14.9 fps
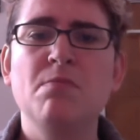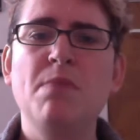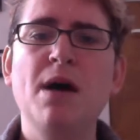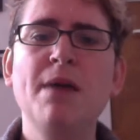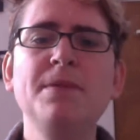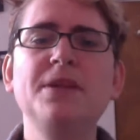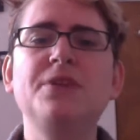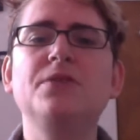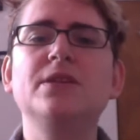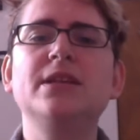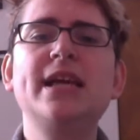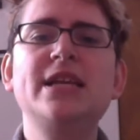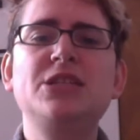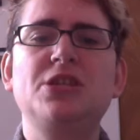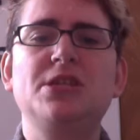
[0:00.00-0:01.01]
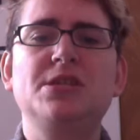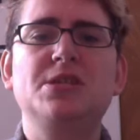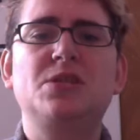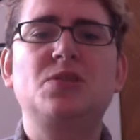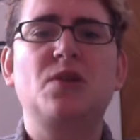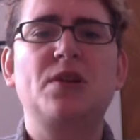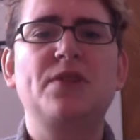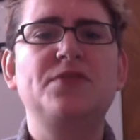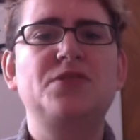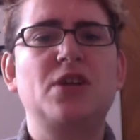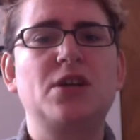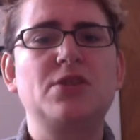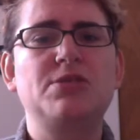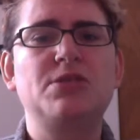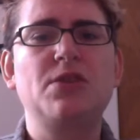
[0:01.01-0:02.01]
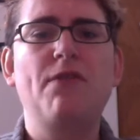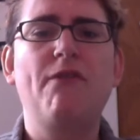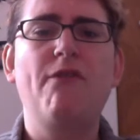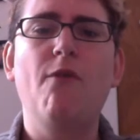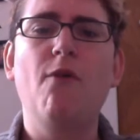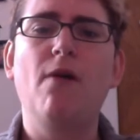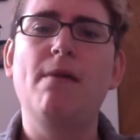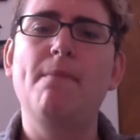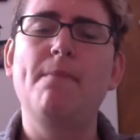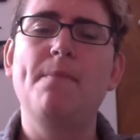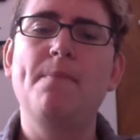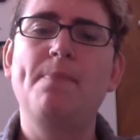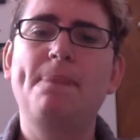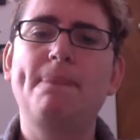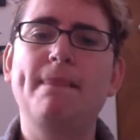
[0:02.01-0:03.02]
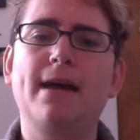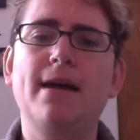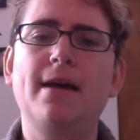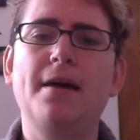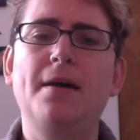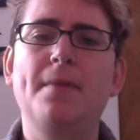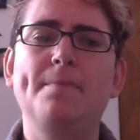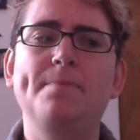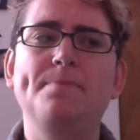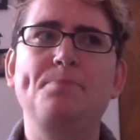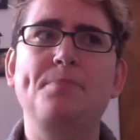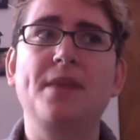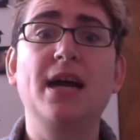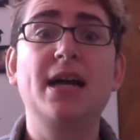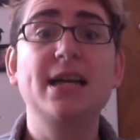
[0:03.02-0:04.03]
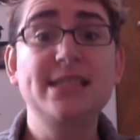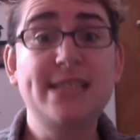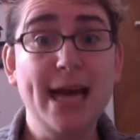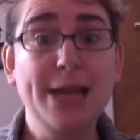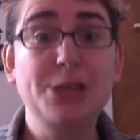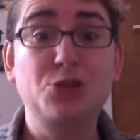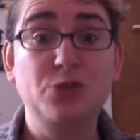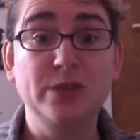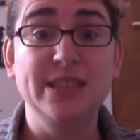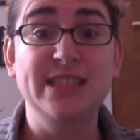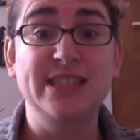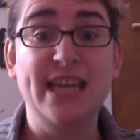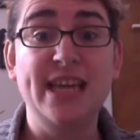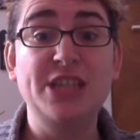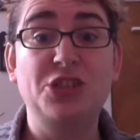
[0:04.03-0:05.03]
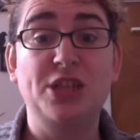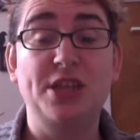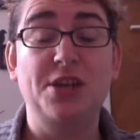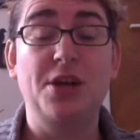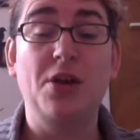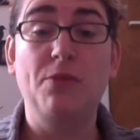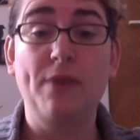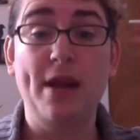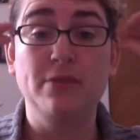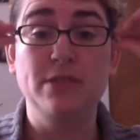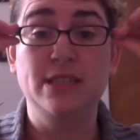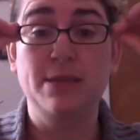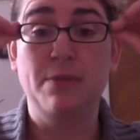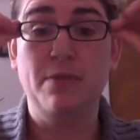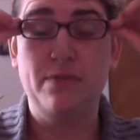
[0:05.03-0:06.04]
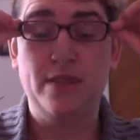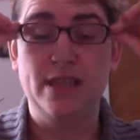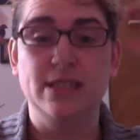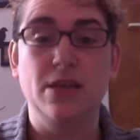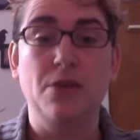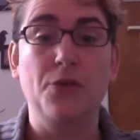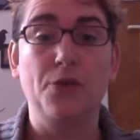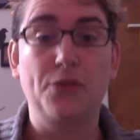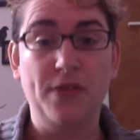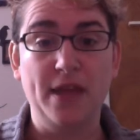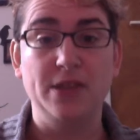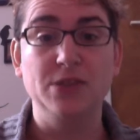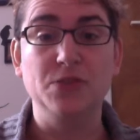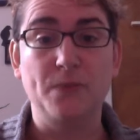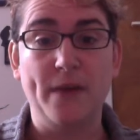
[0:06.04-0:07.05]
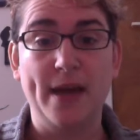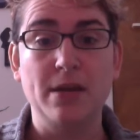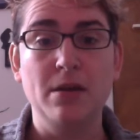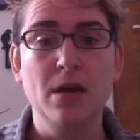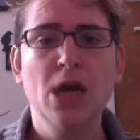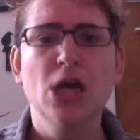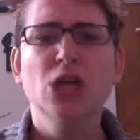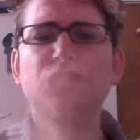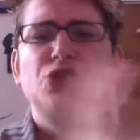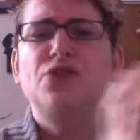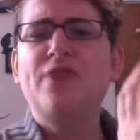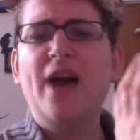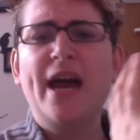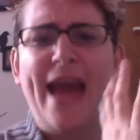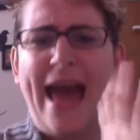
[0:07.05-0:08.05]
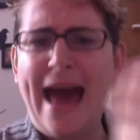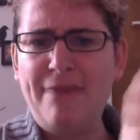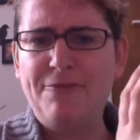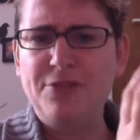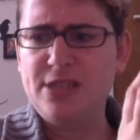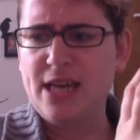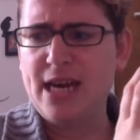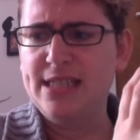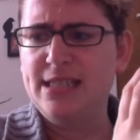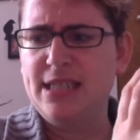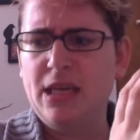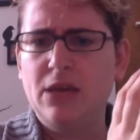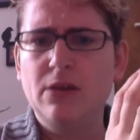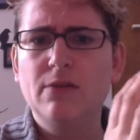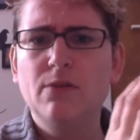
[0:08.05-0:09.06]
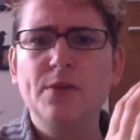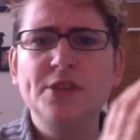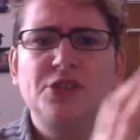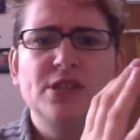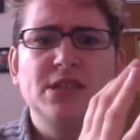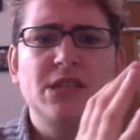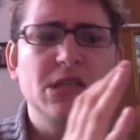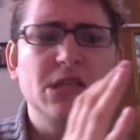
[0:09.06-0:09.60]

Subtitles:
public relations sort of starts to form a contextualization around some of these other things, right? So you've got advertising, which is